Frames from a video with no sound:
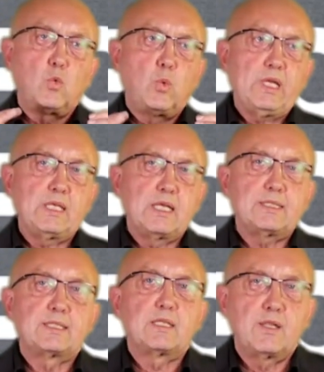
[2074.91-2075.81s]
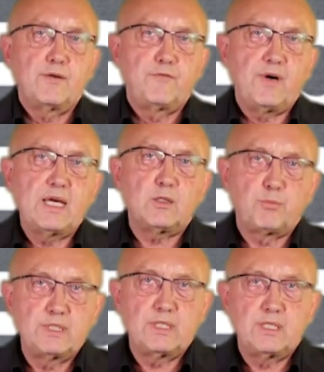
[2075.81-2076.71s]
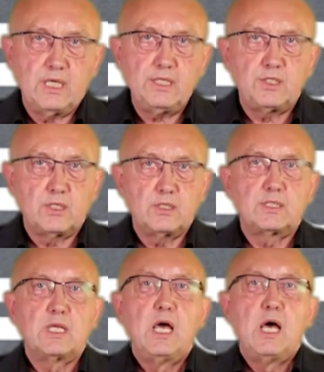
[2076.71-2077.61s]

witness the final presentations